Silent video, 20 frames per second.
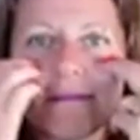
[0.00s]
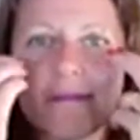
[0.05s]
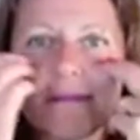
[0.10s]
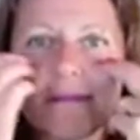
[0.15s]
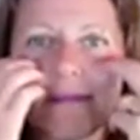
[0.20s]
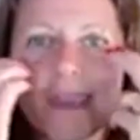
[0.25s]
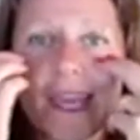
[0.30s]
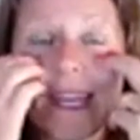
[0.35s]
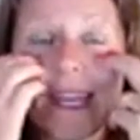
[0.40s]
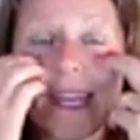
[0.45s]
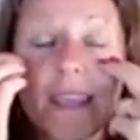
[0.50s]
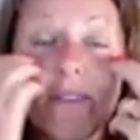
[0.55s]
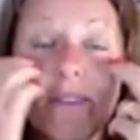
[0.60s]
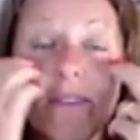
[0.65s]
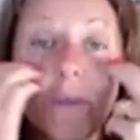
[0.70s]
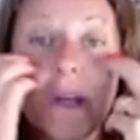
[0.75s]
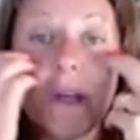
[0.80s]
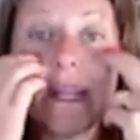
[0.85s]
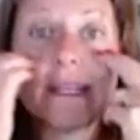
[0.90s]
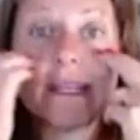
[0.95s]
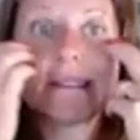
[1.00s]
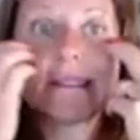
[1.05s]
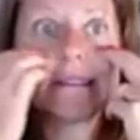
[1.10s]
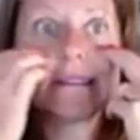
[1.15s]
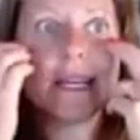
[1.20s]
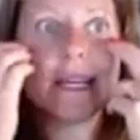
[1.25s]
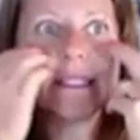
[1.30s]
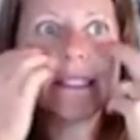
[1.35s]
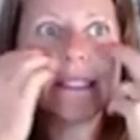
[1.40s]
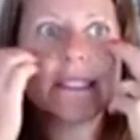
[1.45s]
And even when it
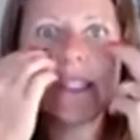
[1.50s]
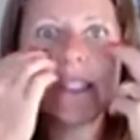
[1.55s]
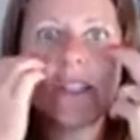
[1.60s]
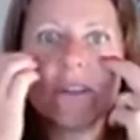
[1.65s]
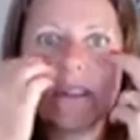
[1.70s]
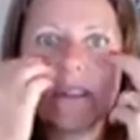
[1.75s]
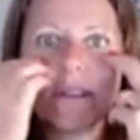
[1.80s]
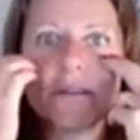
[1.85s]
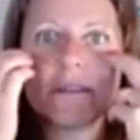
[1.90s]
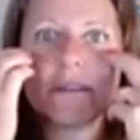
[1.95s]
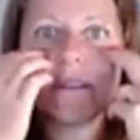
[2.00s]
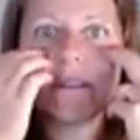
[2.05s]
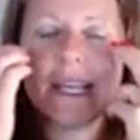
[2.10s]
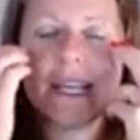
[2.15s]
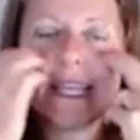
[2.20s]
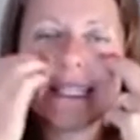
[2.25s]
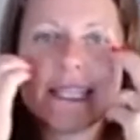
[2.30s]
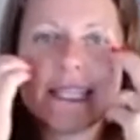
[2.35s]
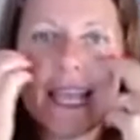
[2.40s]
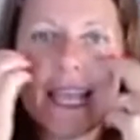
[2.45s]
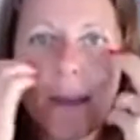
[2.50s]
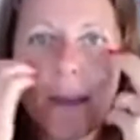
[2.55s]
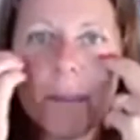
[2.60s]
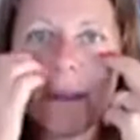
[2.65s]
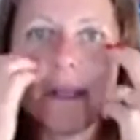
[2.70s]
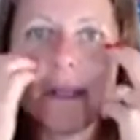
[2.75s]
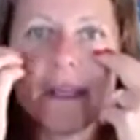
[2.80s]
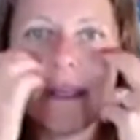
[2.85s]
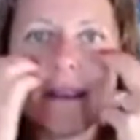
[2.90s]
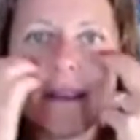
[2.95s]
doesn't look like it's
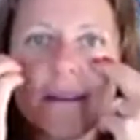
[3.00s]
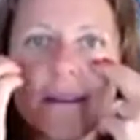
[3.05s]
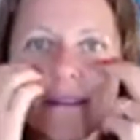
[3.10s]
happening,